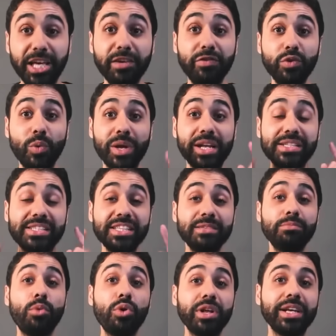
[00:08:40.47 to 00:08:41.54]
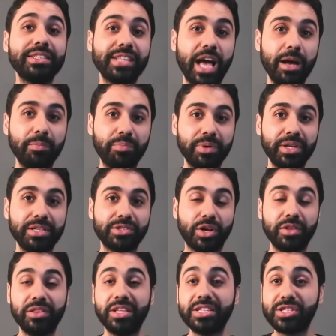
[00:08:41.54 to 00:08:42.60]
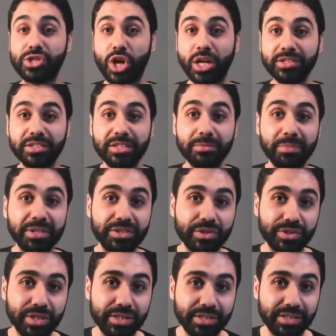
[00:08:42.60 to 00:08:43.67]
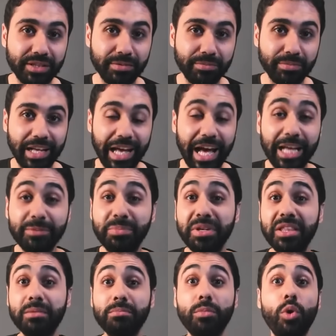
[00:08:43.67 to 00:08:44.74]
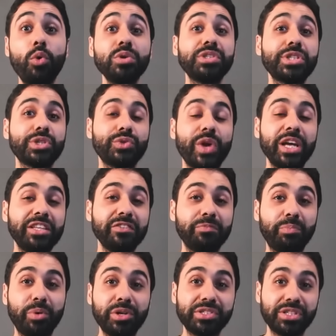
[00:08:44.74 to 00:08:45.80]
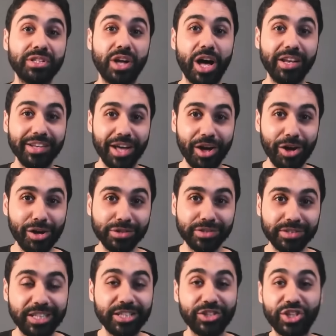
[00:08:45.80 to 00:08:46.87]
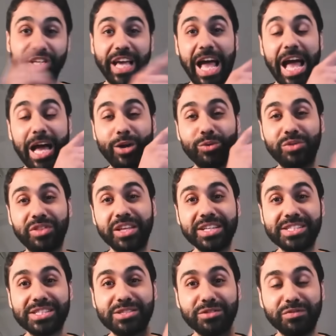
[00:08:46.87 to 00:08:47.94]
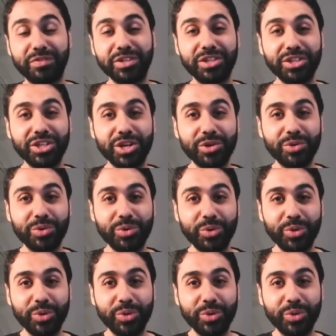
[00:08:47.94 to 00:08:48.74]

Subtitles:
If you wanna see more examples on this content mixer system and be the most creative person on earth, check out this video